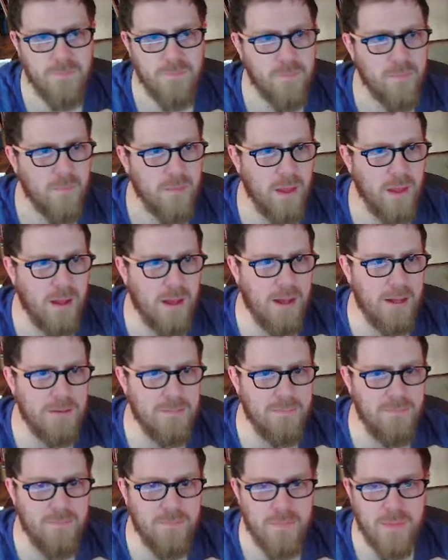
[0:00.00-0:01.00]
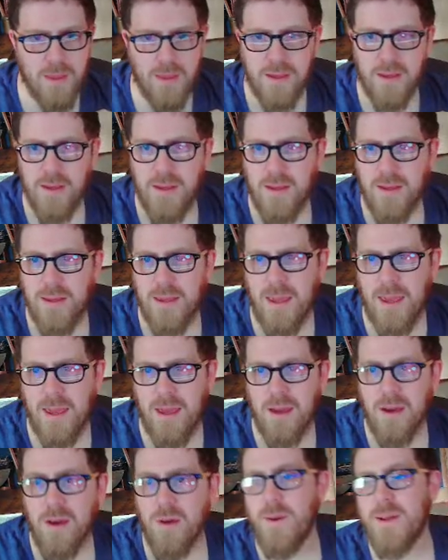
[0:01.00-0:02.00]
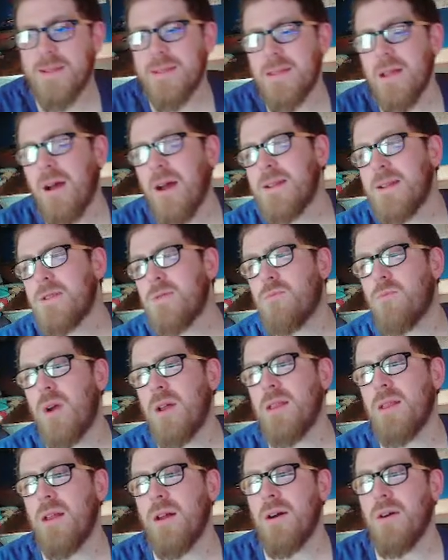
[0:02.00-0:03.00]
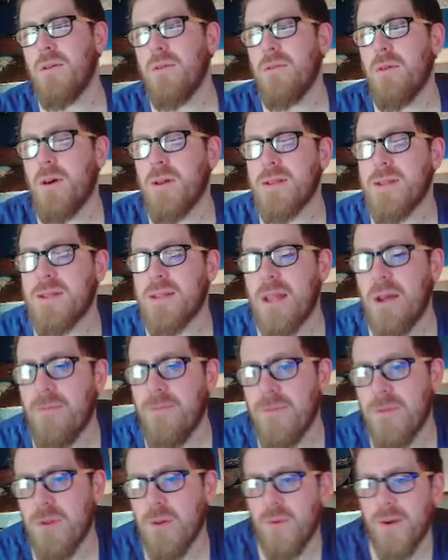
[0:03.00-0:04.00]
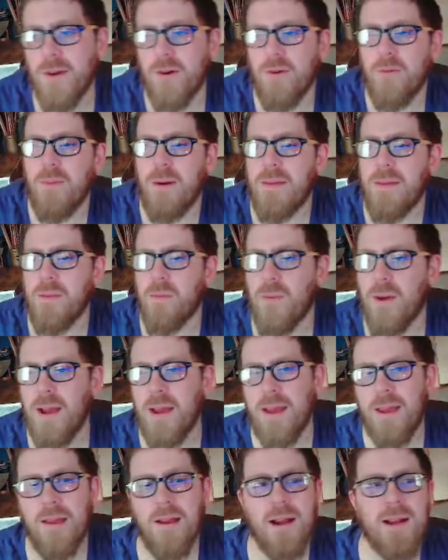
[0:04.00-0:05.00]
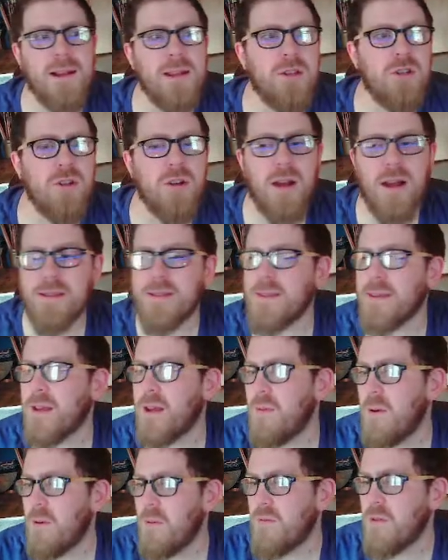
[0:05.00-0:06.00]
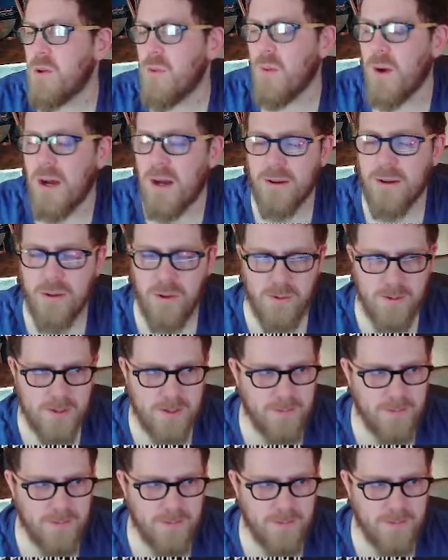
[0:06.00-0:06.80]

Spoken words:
Yeah. We're starting to run low on stuff for the wheel, by the way. I need you guys to come up with new articles.